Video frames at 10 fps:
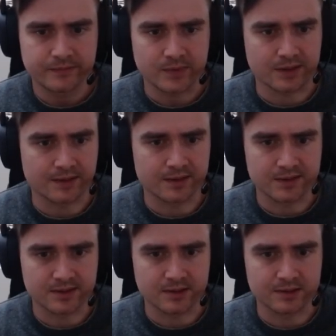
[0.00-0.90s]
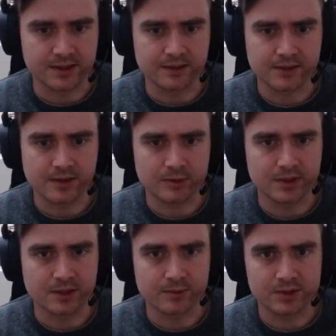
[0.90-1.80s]
yeah, this is all not that
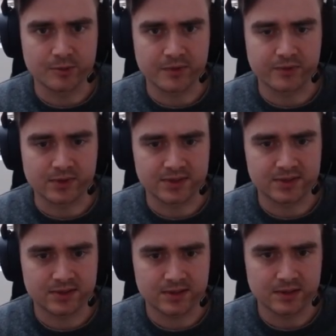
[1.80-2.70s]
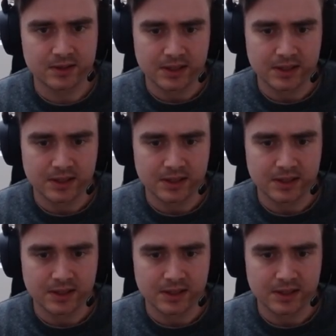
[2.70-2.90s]
great. I was hoping for a Sister Seal.